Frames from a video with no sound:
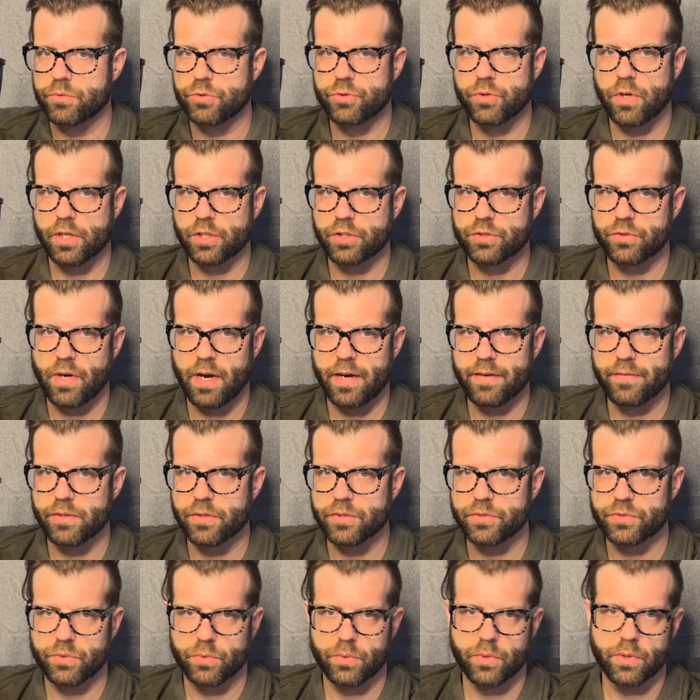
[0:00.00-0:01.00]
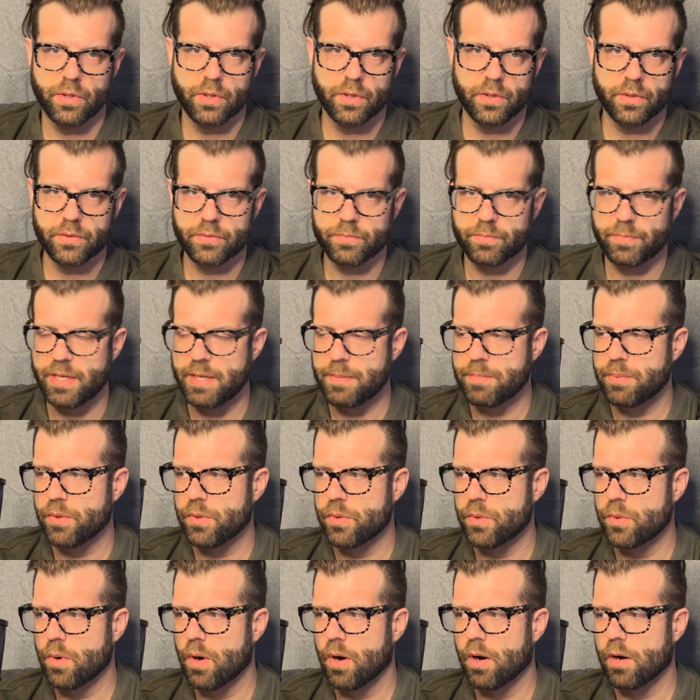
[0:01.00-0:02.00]
truck drivers or people
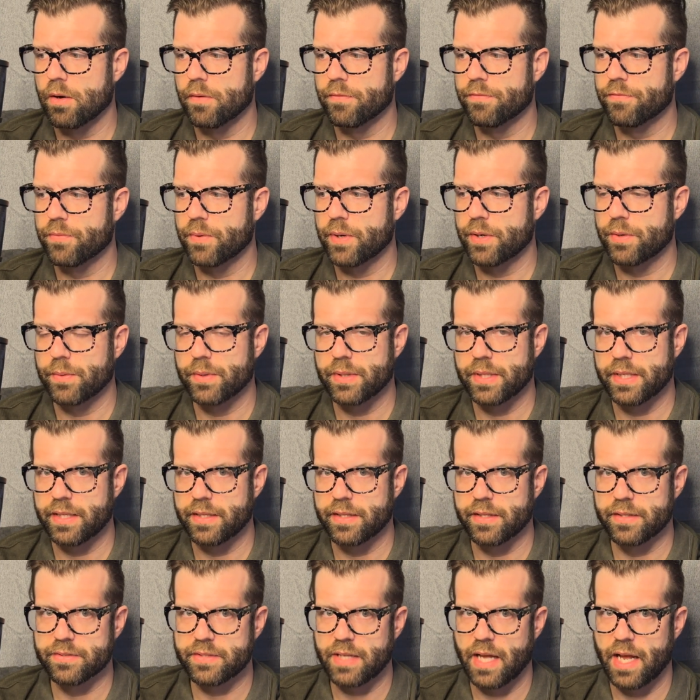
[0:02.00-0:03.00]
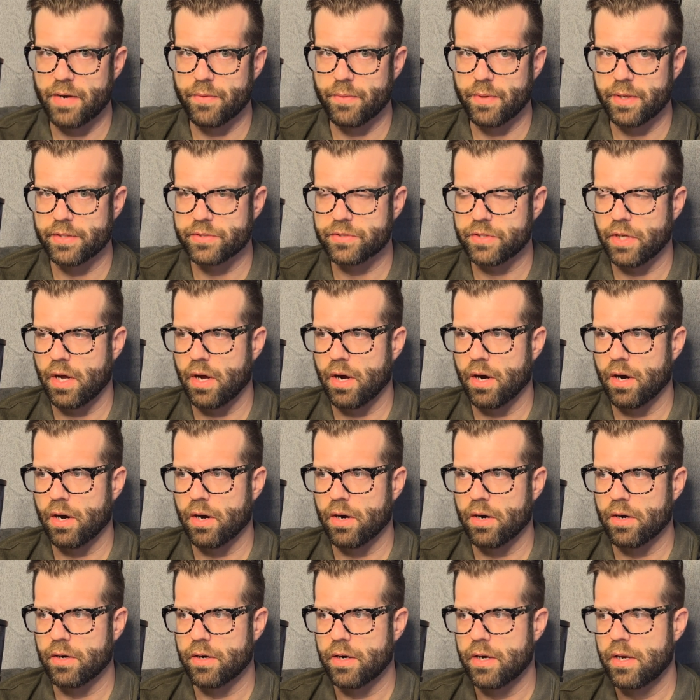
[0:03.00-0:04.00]
who are frequently these highways
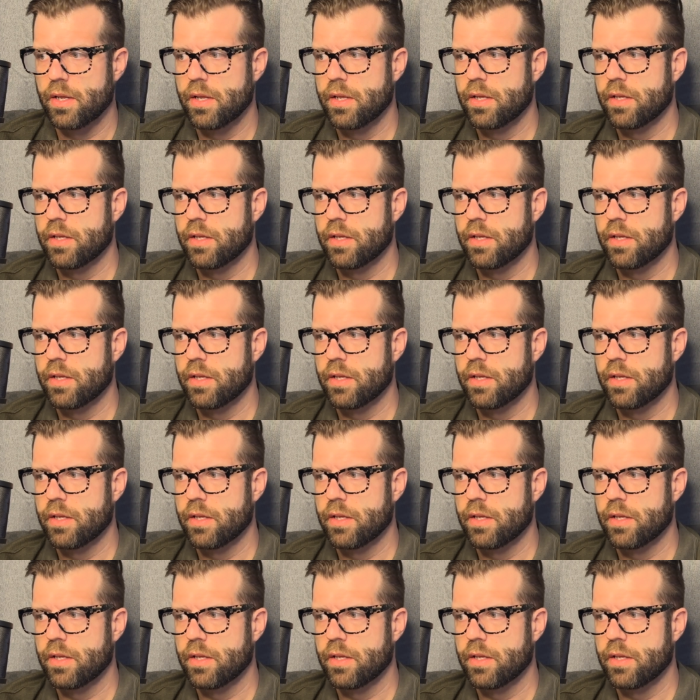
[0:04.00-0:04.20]
are